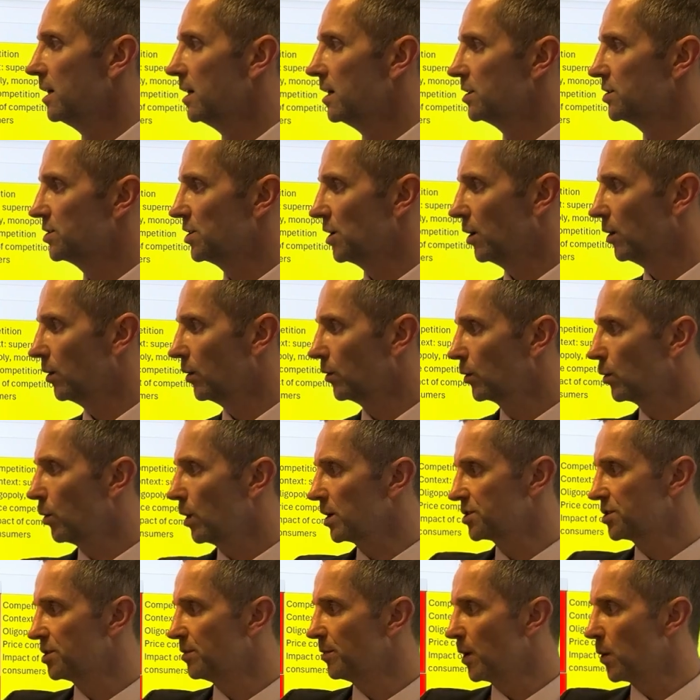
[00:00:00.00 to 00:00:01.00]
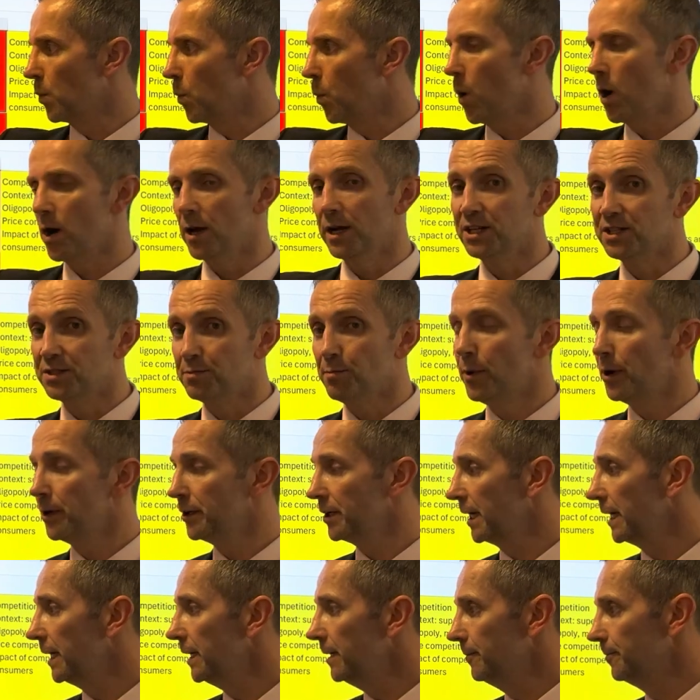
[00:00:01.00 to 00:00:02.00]
So question about what is
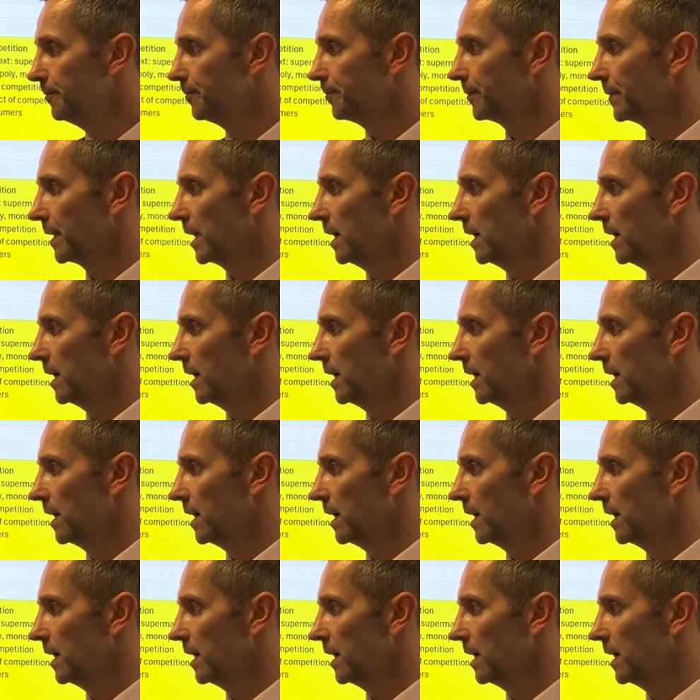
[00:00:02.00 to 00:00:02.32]
money?